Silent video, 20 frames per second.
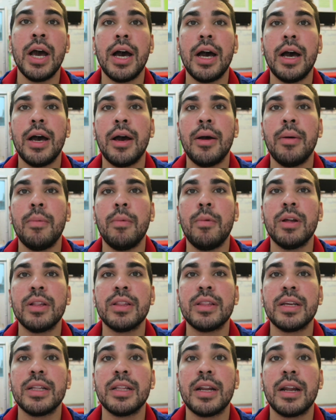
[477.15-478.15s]

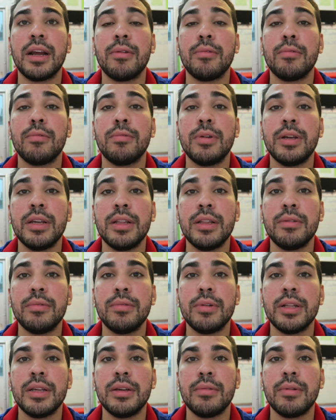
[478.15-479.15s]
One thing that I
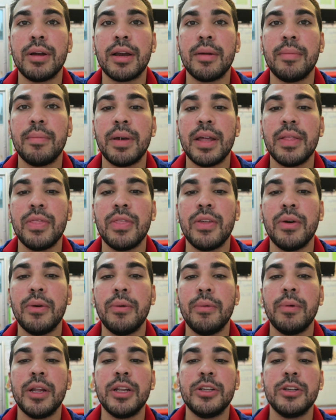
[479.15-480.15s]
really recommend
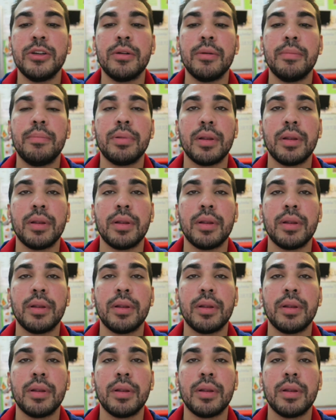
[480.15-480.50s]
though when you're